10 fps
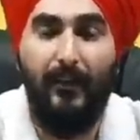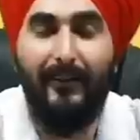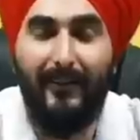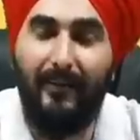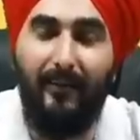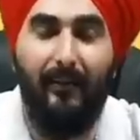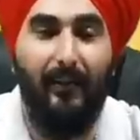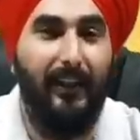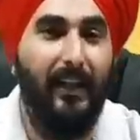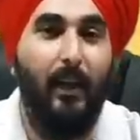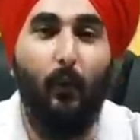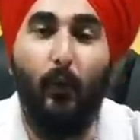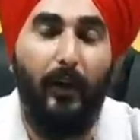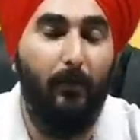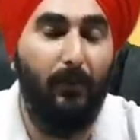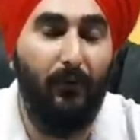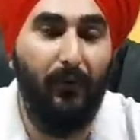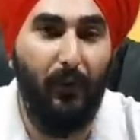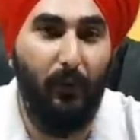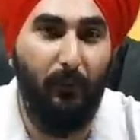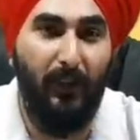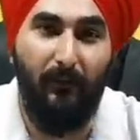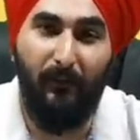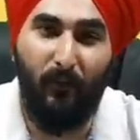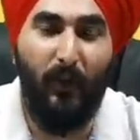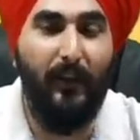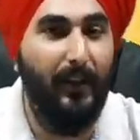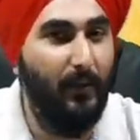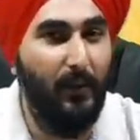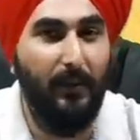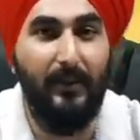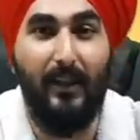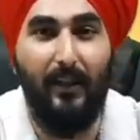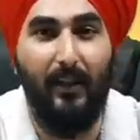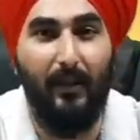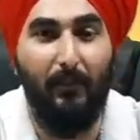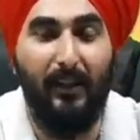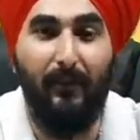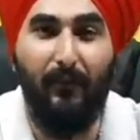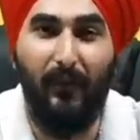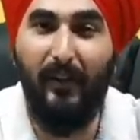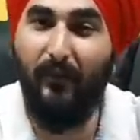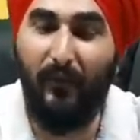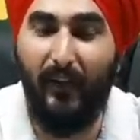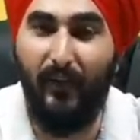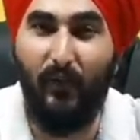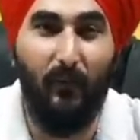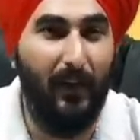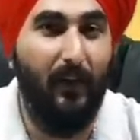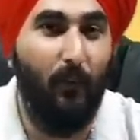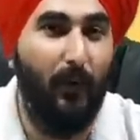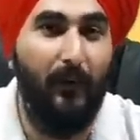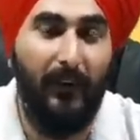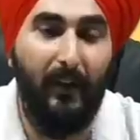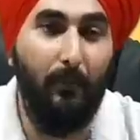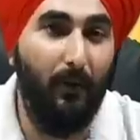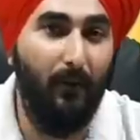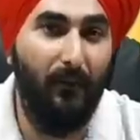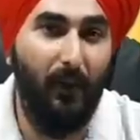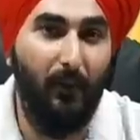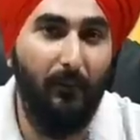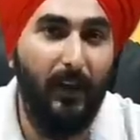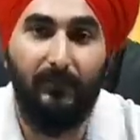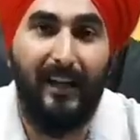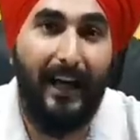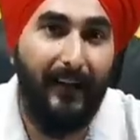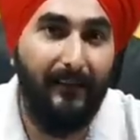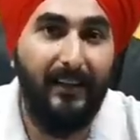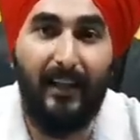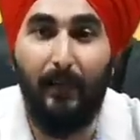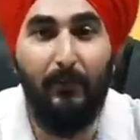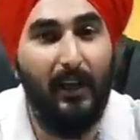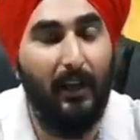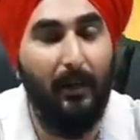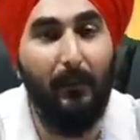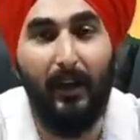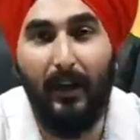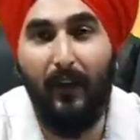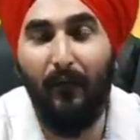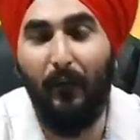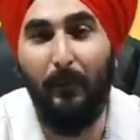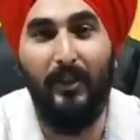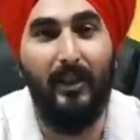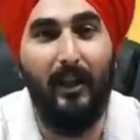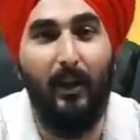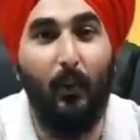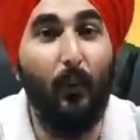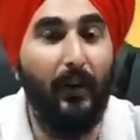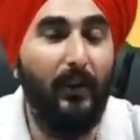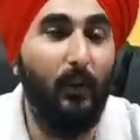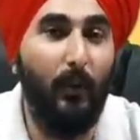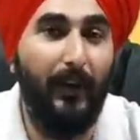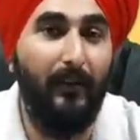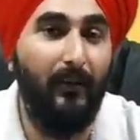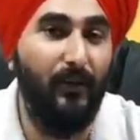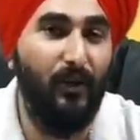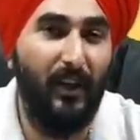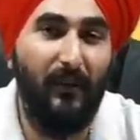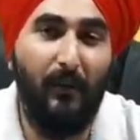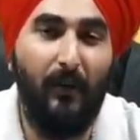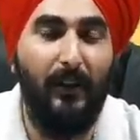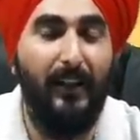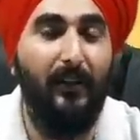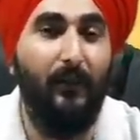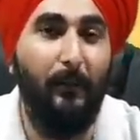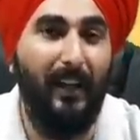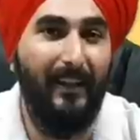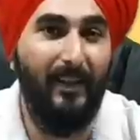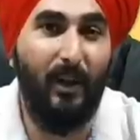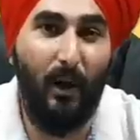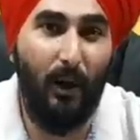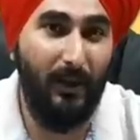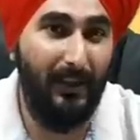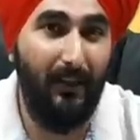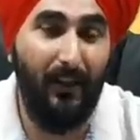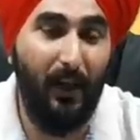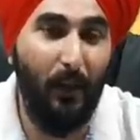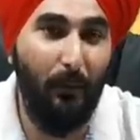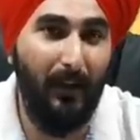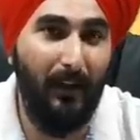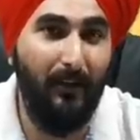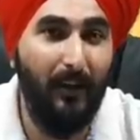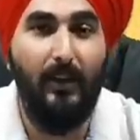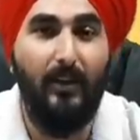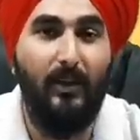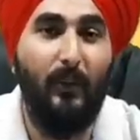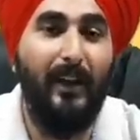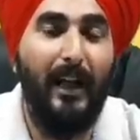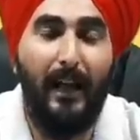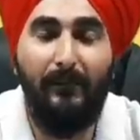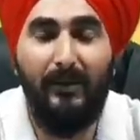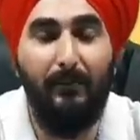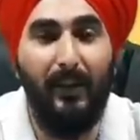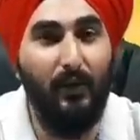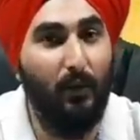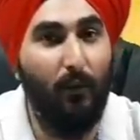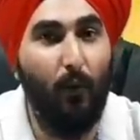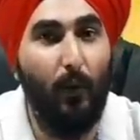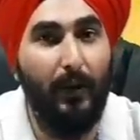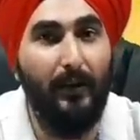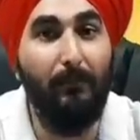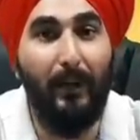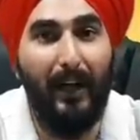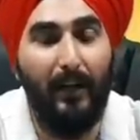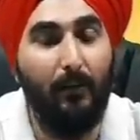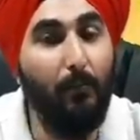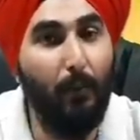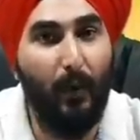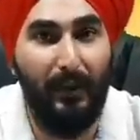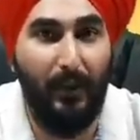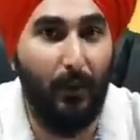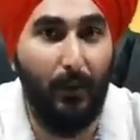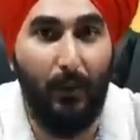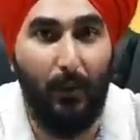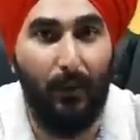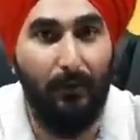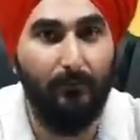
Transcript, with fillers: Yes, certainly I wear perfume. I wear it all the time. I feel fresh when I'm wearing a perfume. At the same time, I come from a town where the weather generally remains hot and humid, so it helps me to avoid bad body odor.